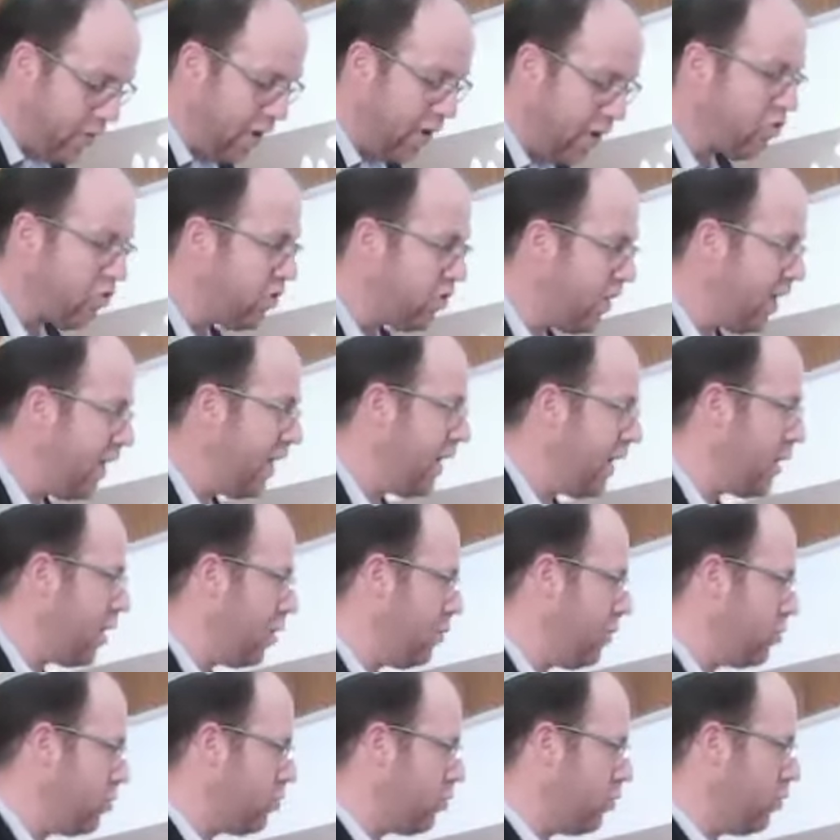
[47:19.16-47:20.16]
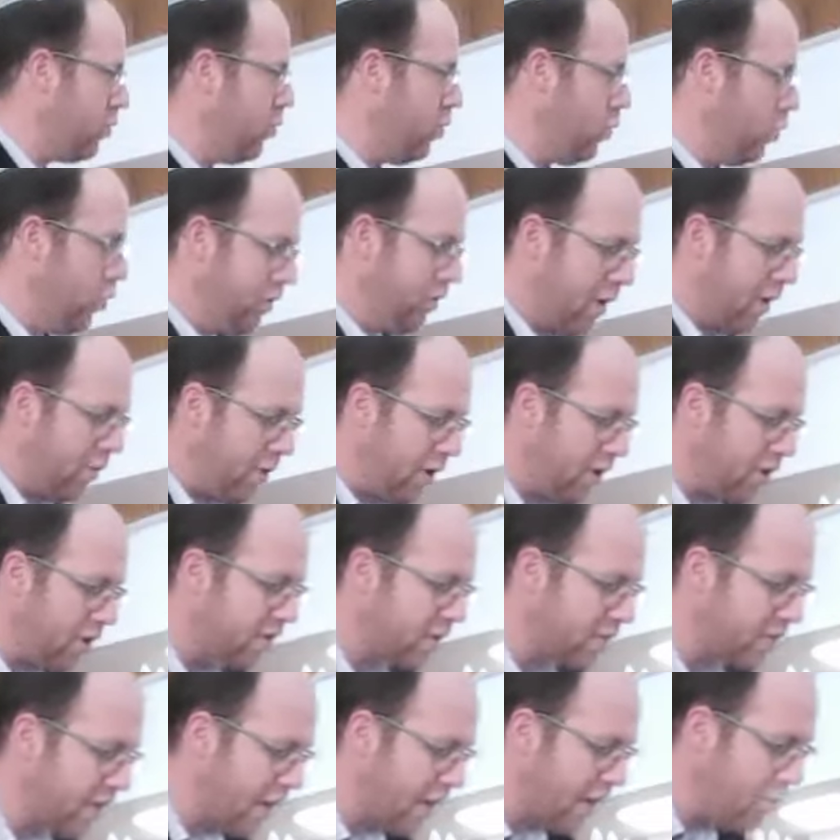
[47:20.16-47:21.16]
v'yesh tzli achar bishul. All that where
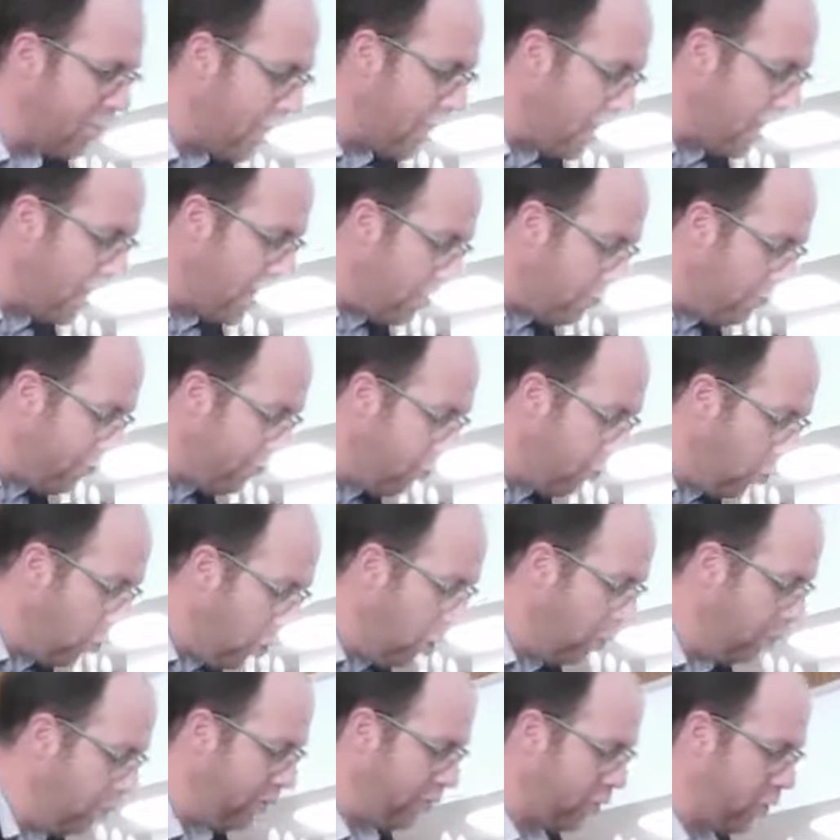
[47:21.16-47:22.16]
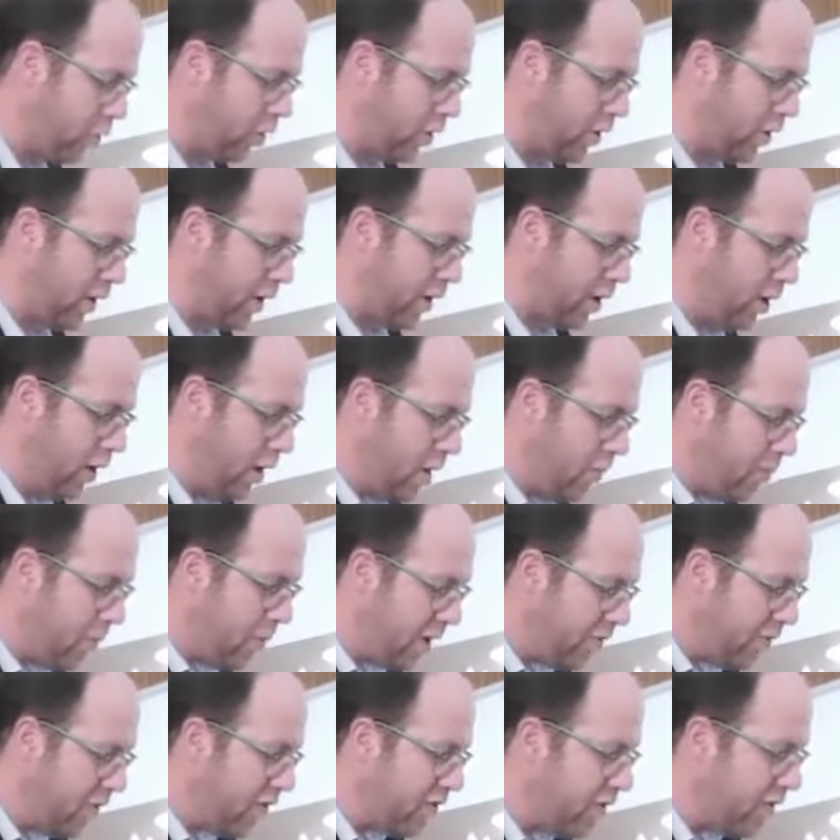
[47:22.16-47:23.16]
it's the same form of cooking,
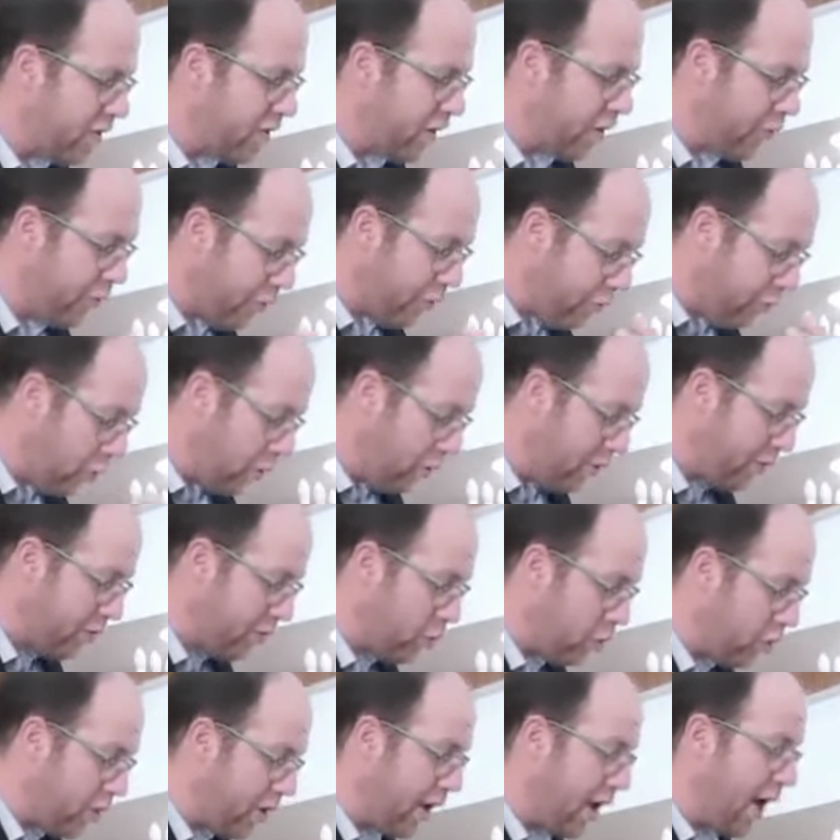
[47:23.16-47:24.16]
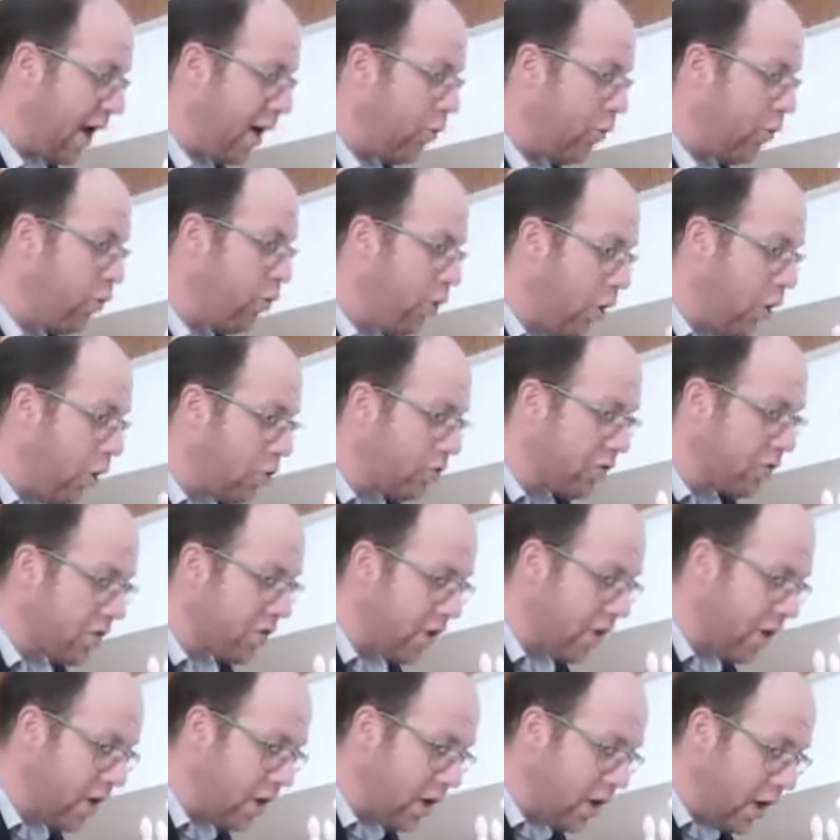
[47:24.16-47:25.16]
but if there's a different form of cooking, like
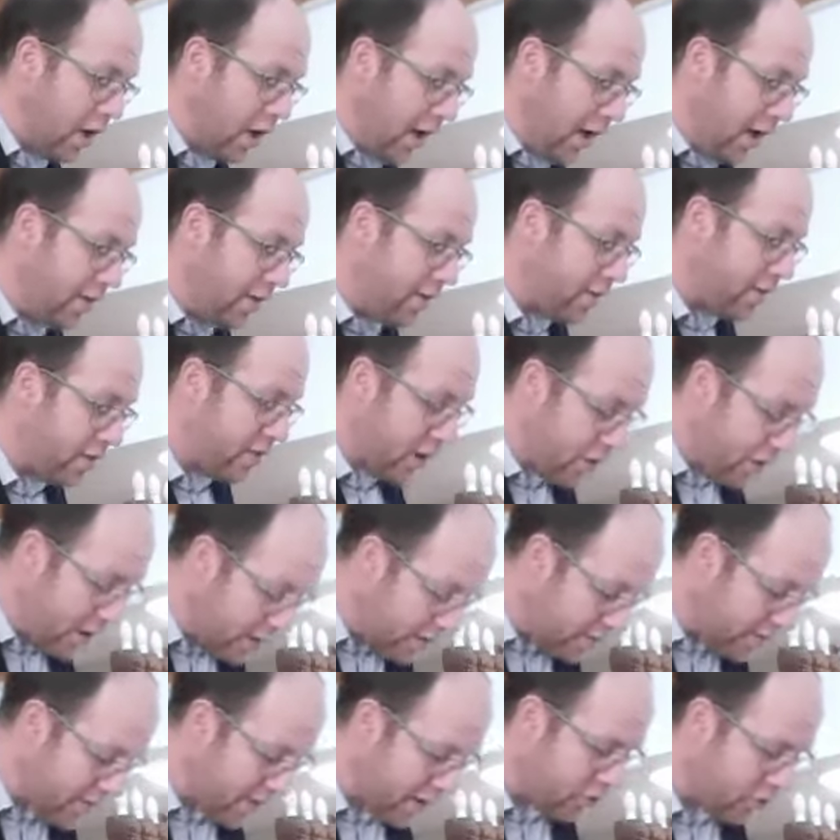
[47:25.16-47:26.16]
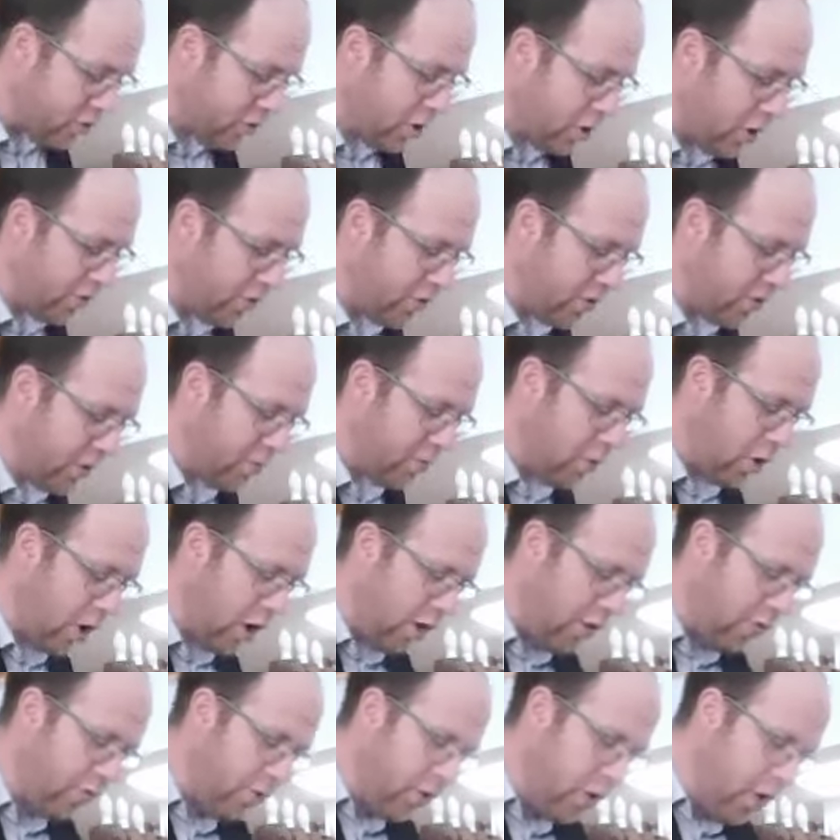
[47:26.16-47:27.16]
roasting, he says there is such a concept
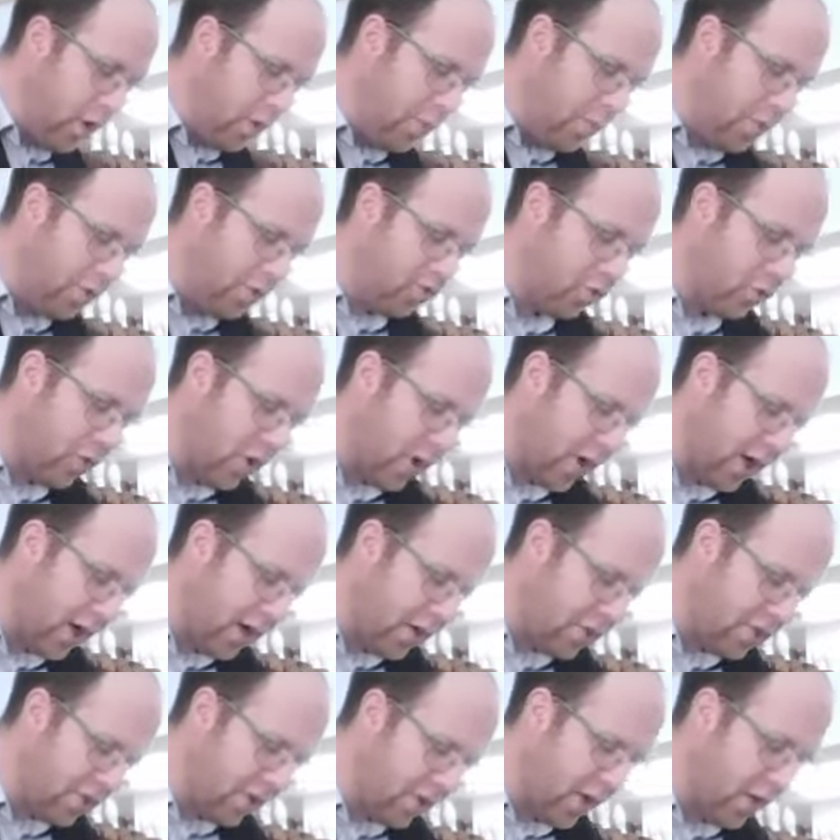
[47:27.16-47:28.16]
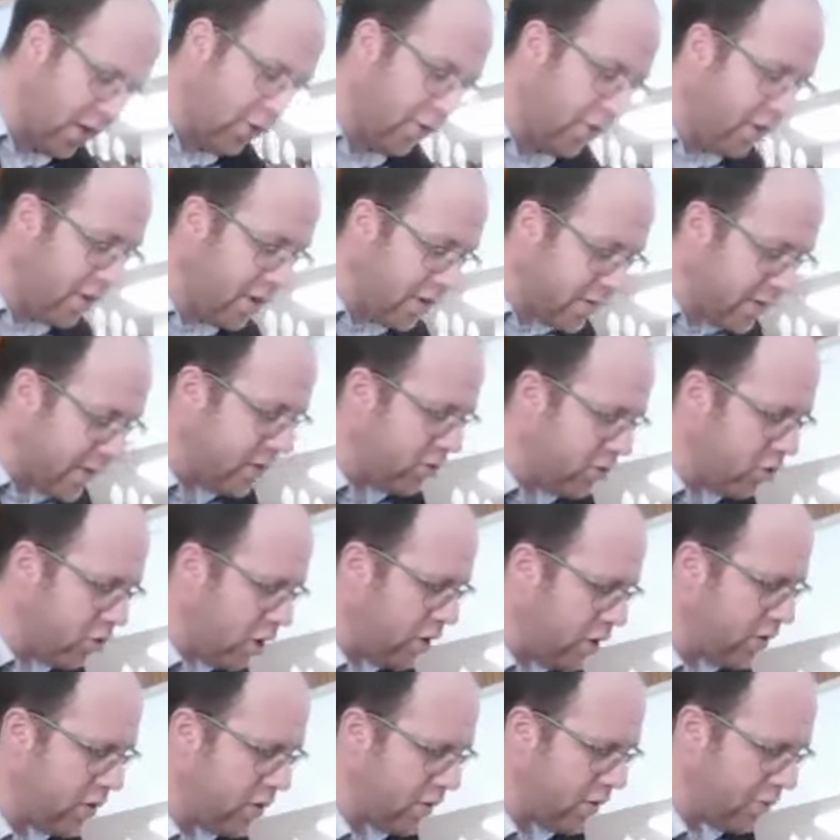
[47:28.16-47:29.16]
of bishul achar tzli, or there is such
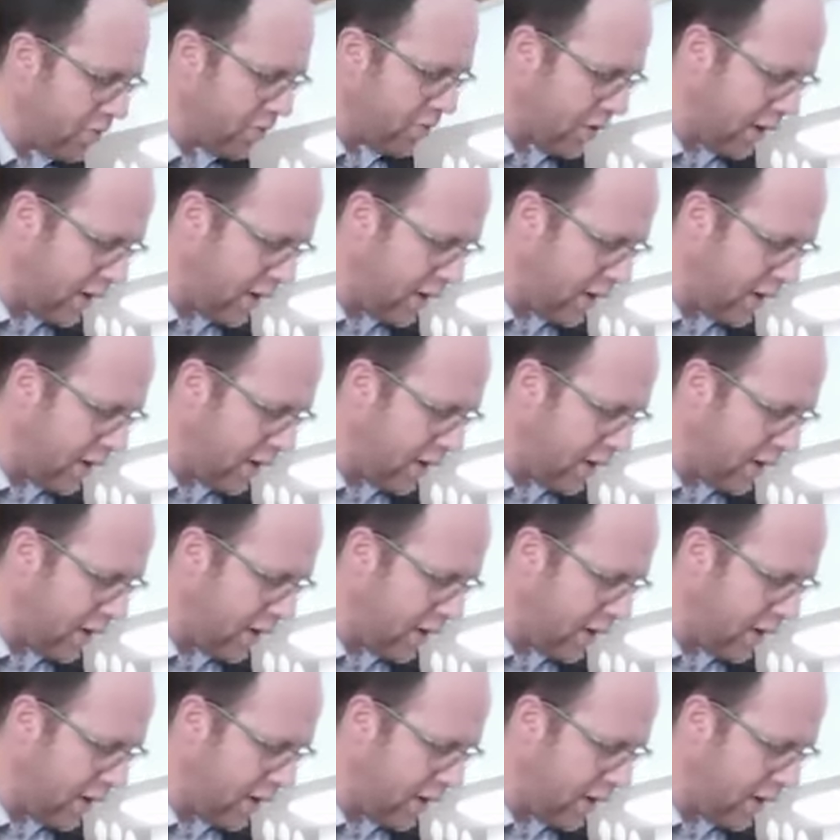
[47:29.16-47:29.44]
a concept of